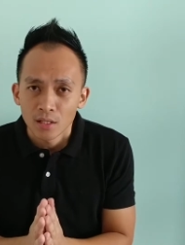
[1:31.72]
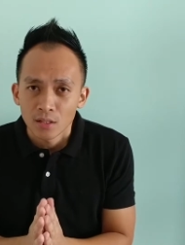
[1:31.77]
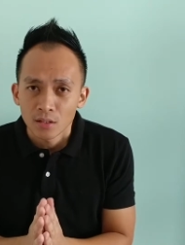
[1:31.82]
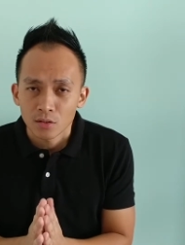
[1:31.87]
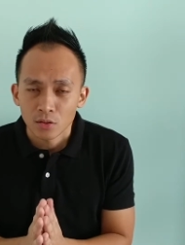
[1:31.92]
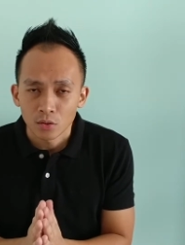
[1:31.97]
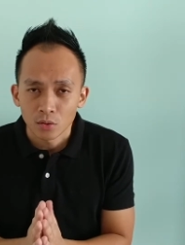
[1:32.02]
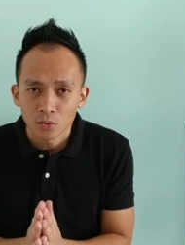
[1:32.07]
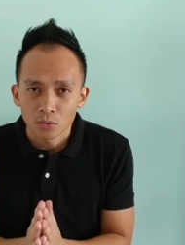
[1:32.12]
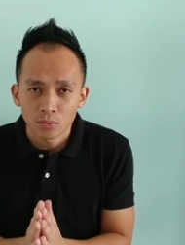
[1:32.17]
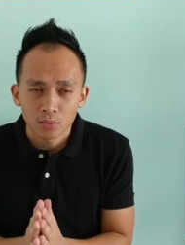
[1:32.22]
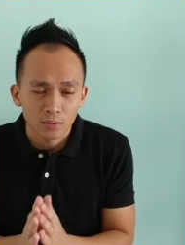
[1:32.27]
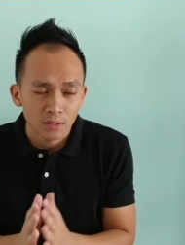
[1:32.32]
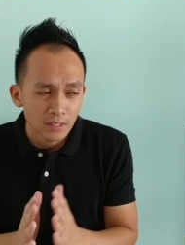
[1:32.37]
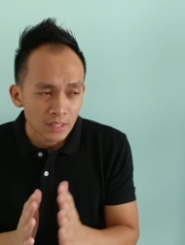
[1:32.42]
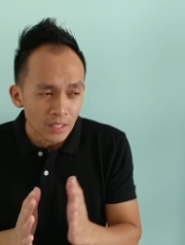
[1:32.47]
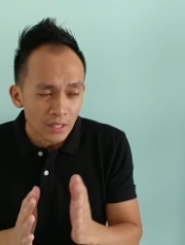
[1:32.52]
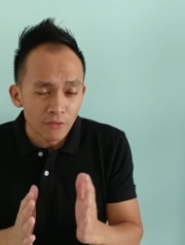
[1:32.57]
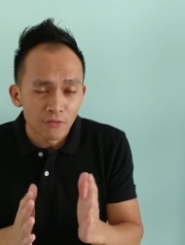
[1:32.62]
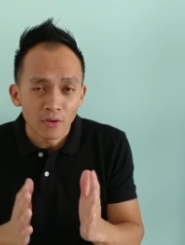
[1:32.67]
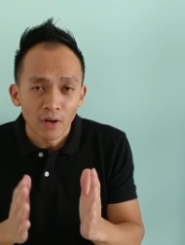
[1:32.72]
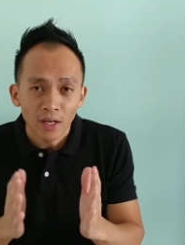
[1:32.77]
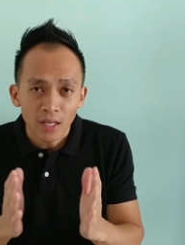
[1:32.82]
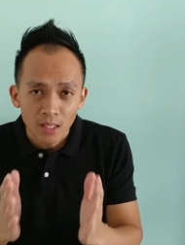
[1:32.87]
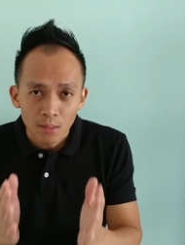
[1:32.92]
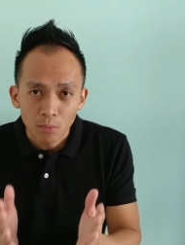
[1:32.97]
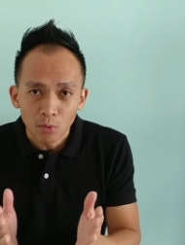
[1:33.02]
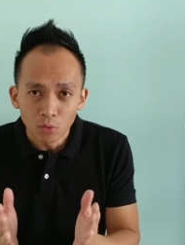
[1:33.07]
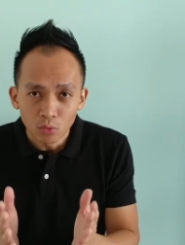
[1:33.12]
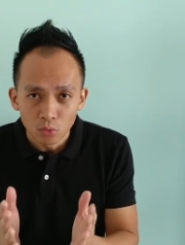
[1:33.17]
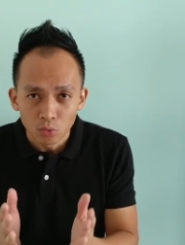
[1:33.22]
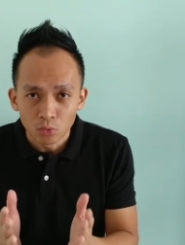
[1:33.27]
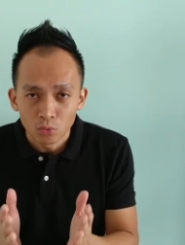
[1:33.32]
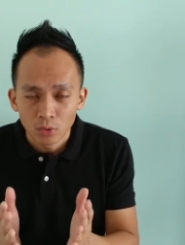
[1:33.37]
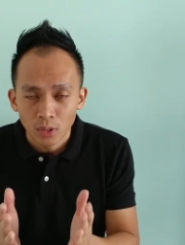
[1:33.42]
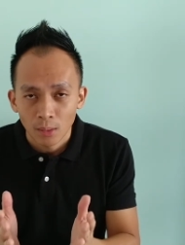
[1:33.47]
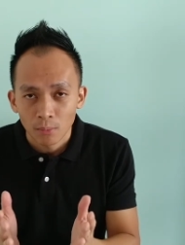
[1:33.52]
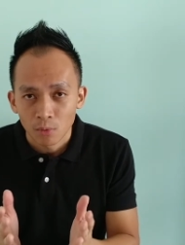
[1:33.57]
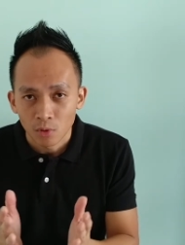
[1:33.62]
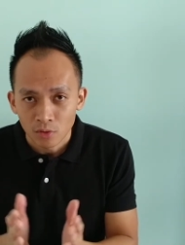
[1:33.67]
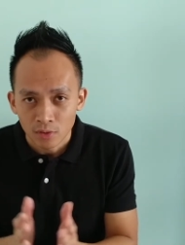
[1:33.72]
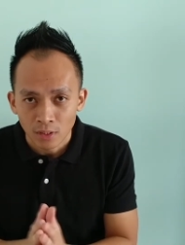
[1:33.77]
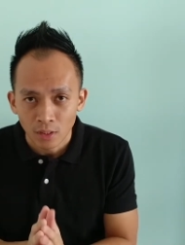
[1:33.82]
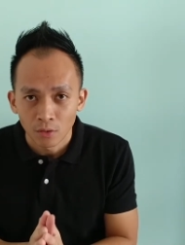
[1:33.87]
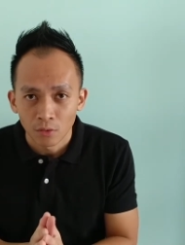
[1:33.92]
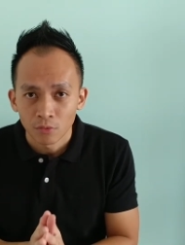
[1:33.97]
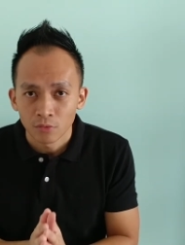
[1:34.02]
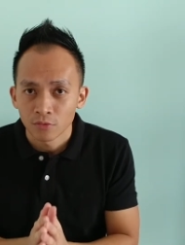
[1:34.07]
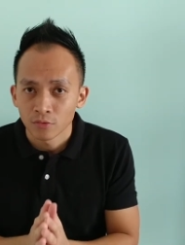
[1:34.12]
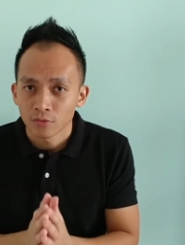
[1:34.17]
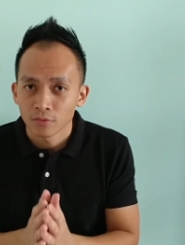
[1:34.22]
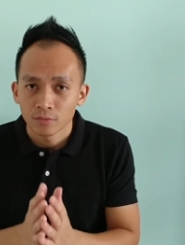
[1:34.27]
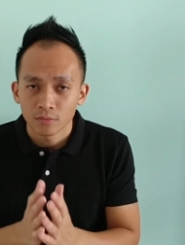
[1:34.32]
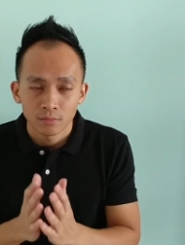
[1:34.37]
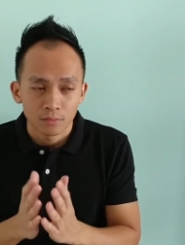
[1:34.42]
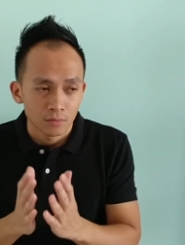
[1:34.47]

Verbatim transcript: So if you're able to do them yourself,